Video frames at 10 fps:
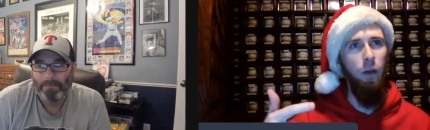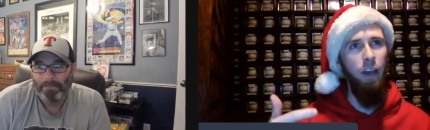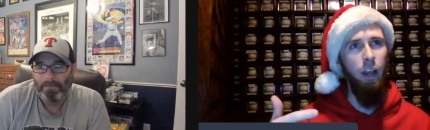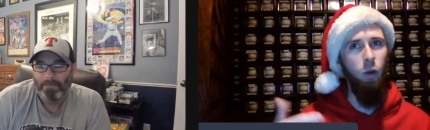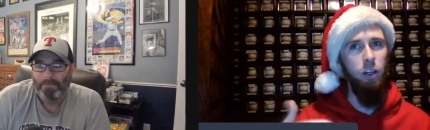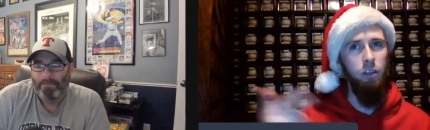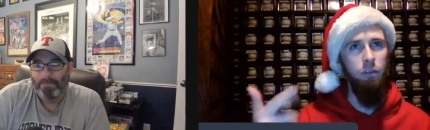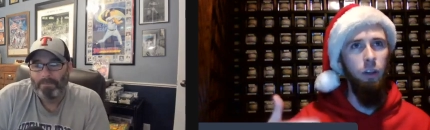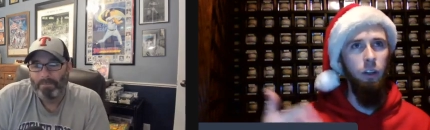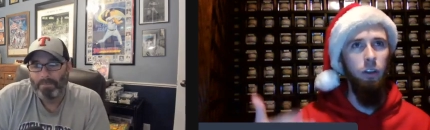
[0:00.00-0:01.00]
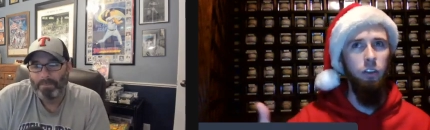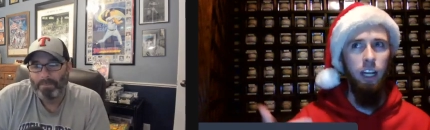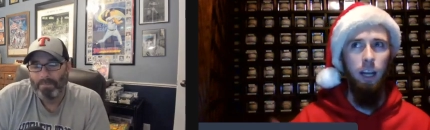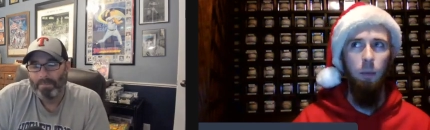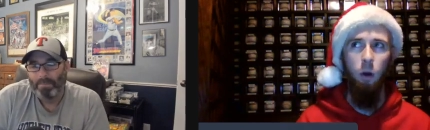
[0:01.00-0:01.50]
Speaker 1: that question for the the
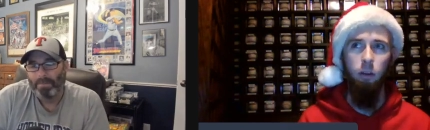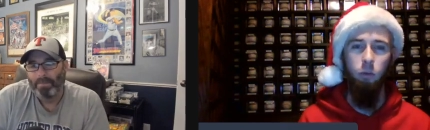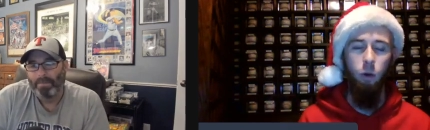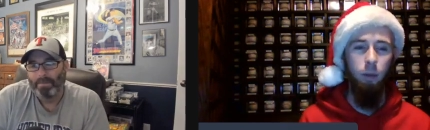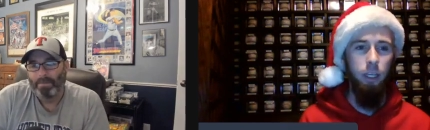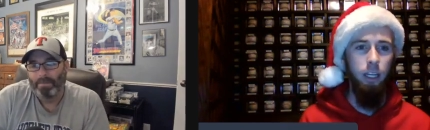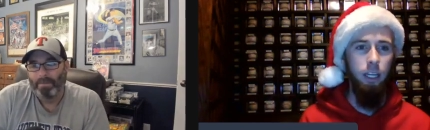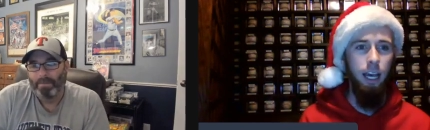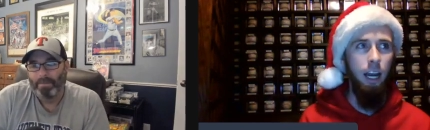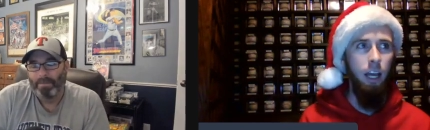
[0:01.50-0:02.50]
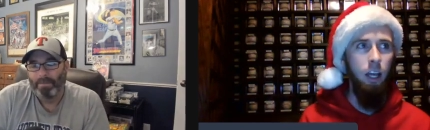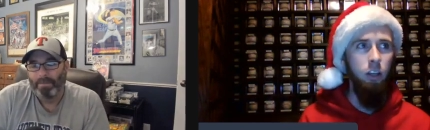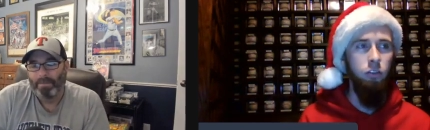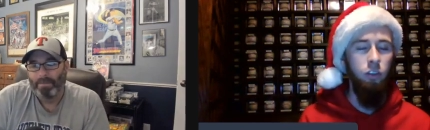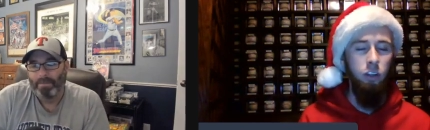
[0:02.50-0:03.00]
second part of what I'm getting at.
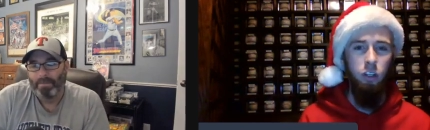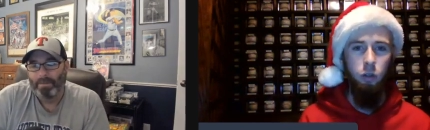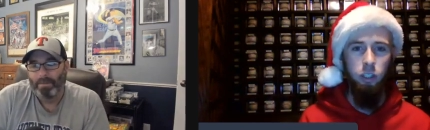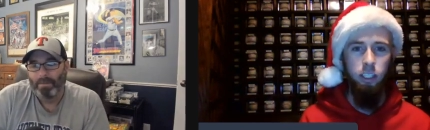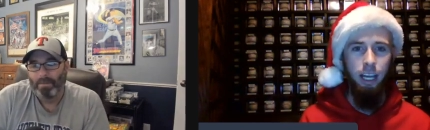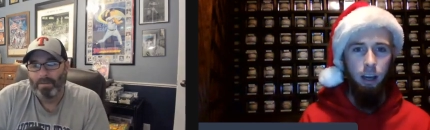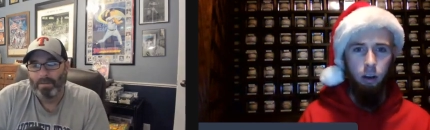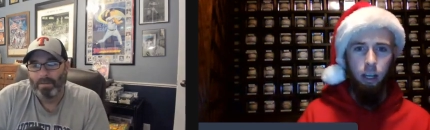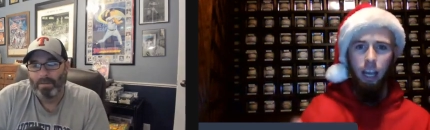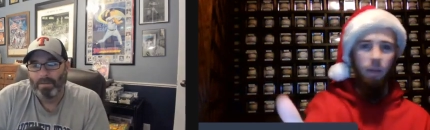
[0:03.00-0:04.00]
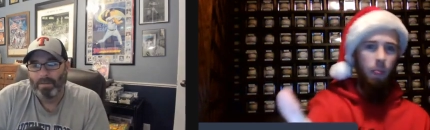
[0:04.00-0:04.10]
So do you say okay?